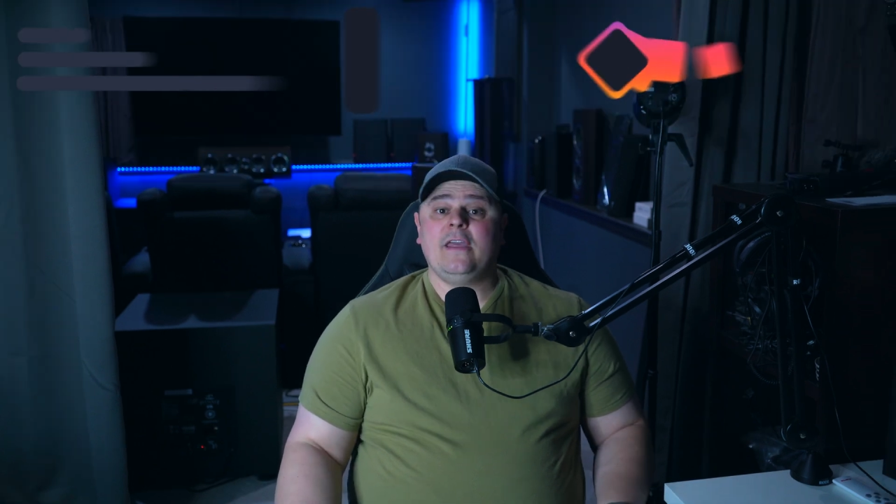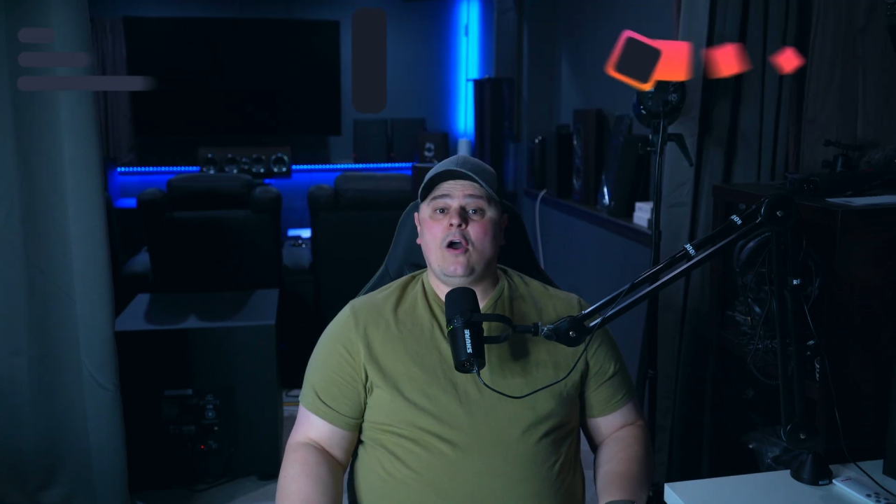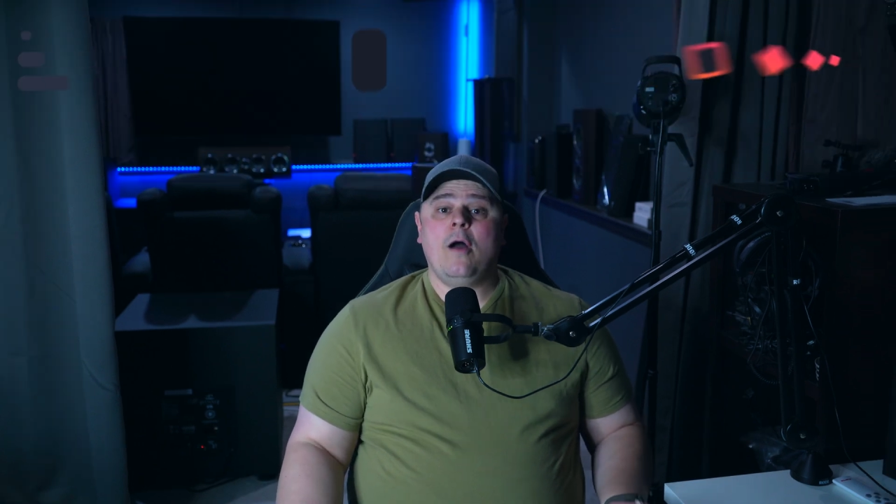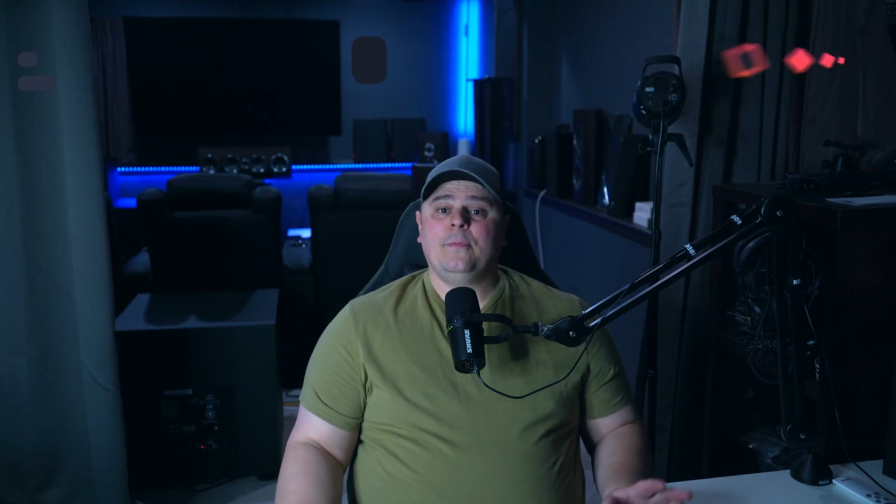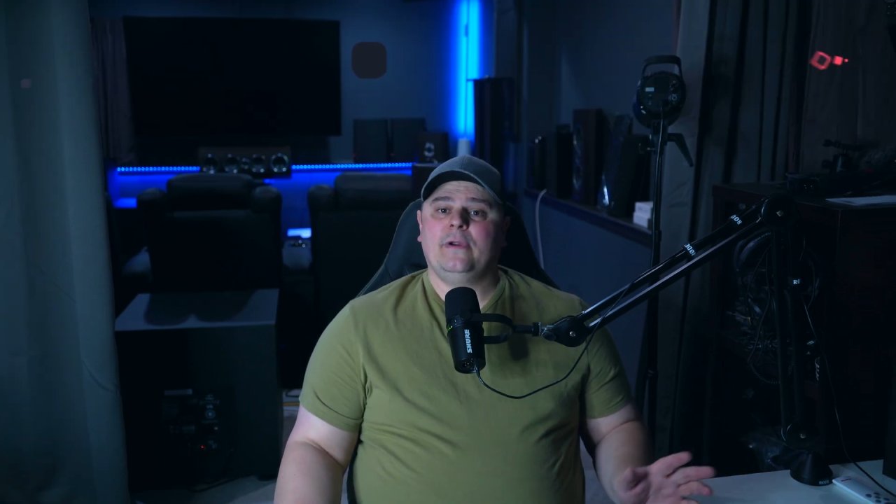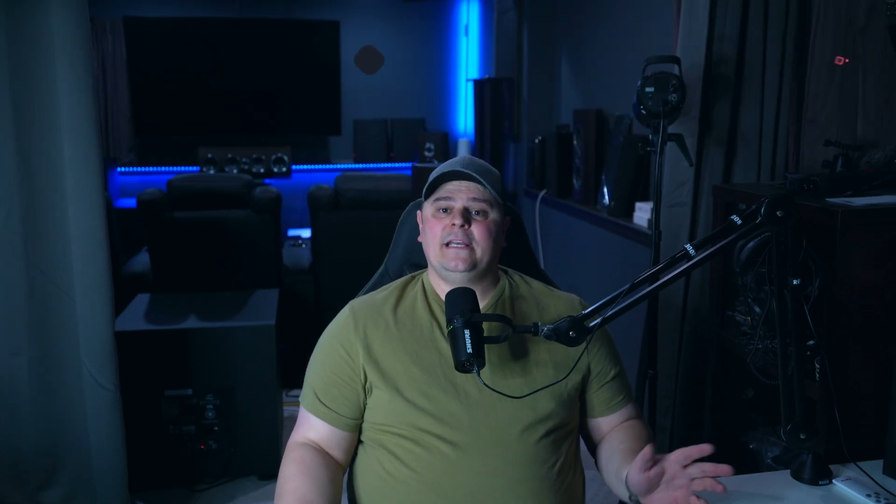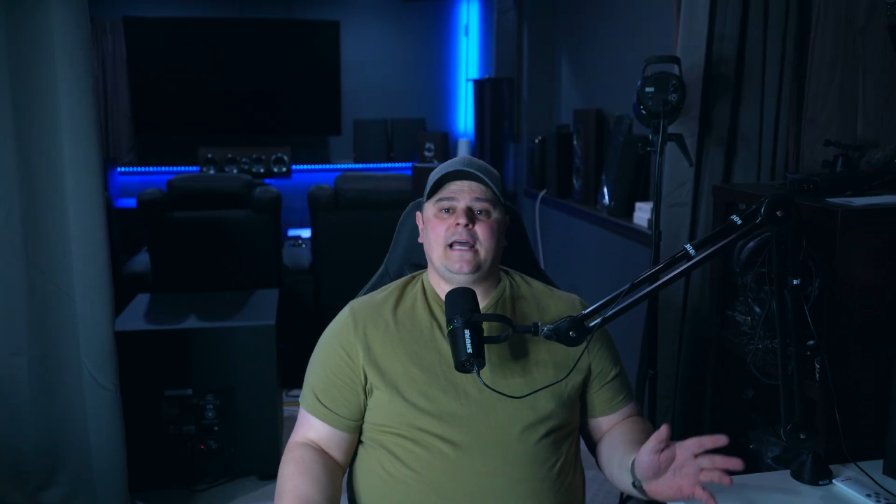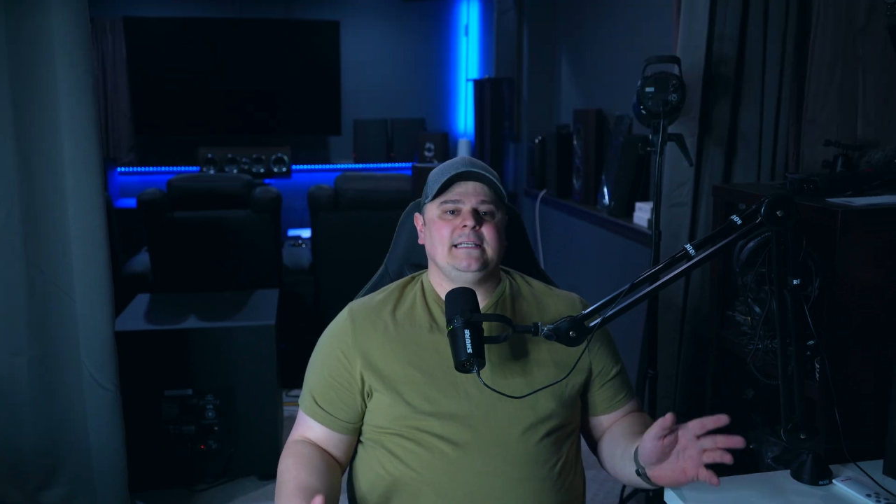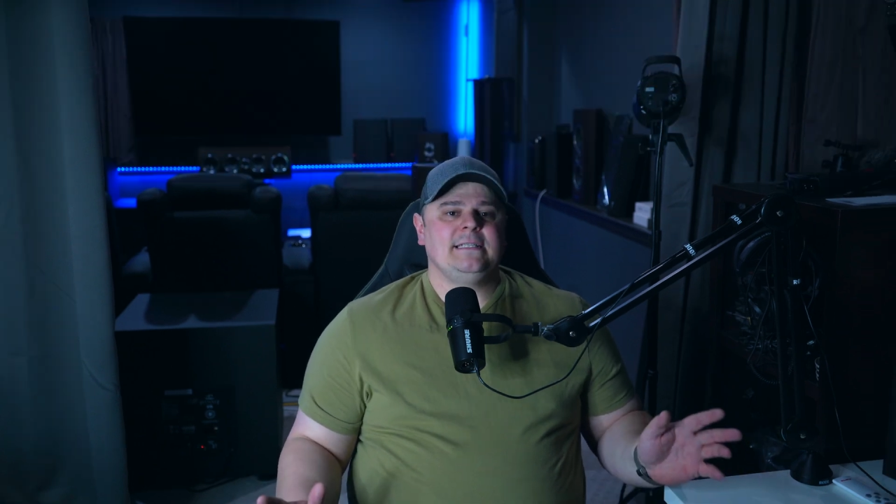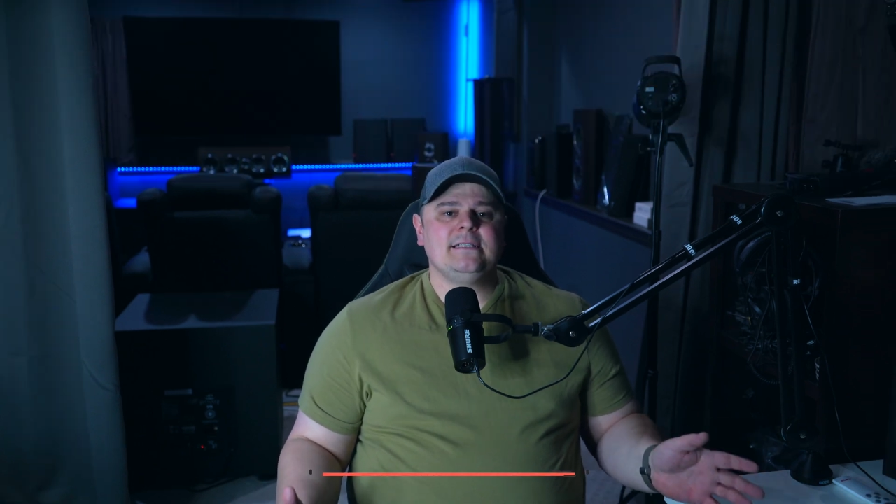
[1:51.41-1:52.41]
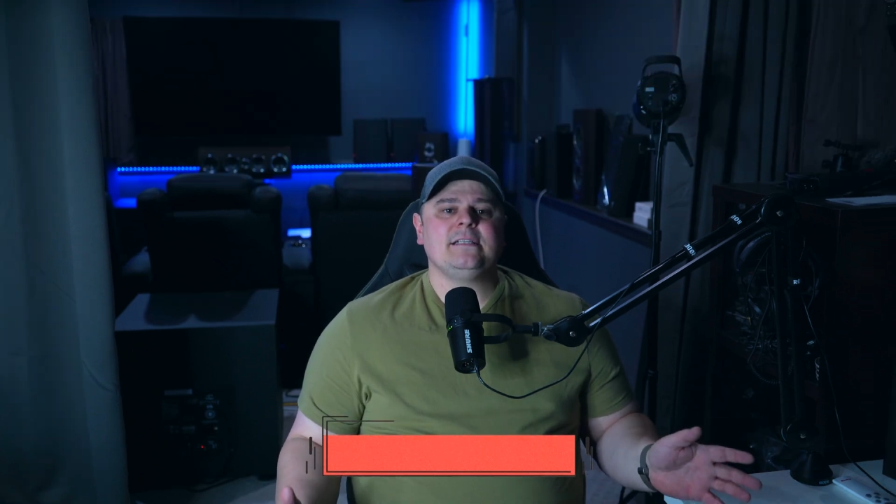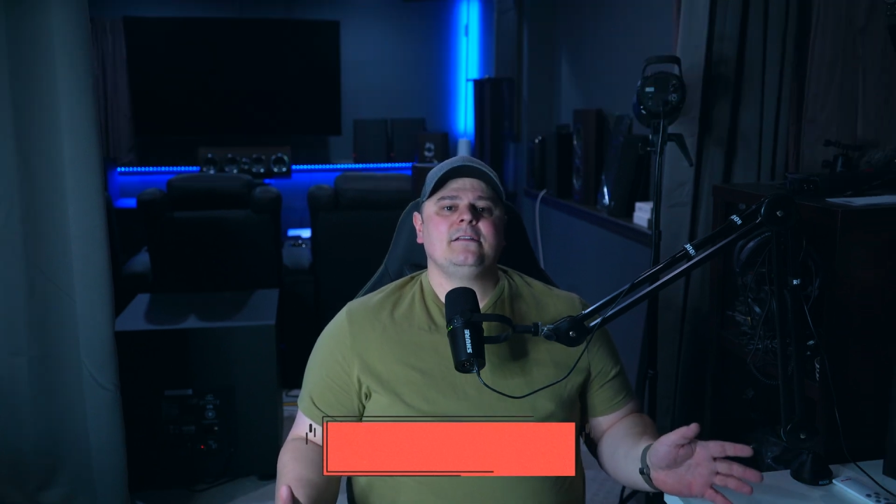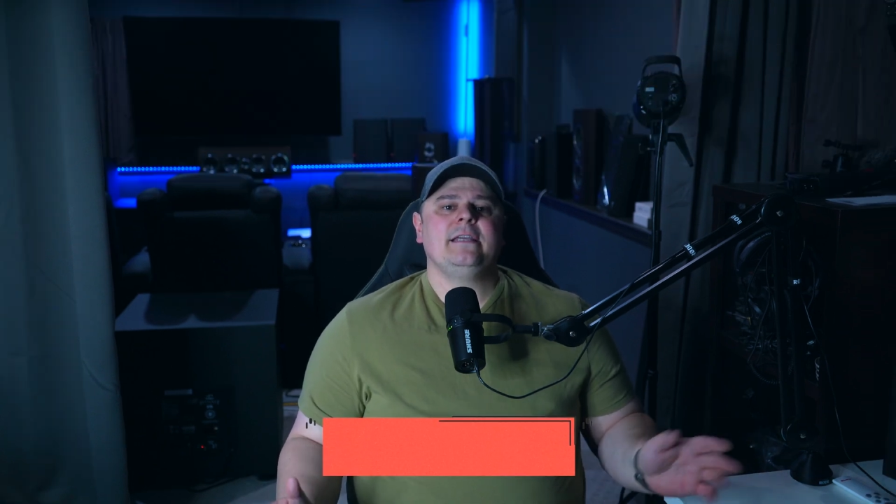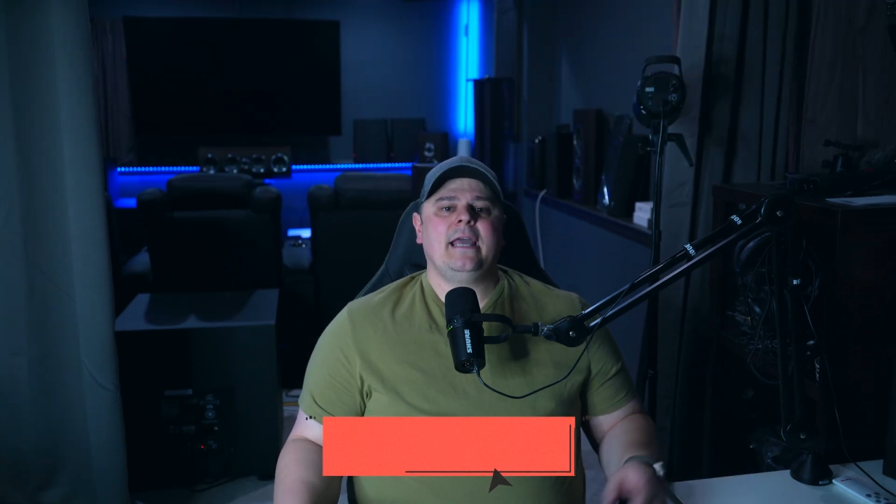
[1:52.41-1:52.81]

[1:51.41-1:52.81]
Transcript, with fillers: They operate identically,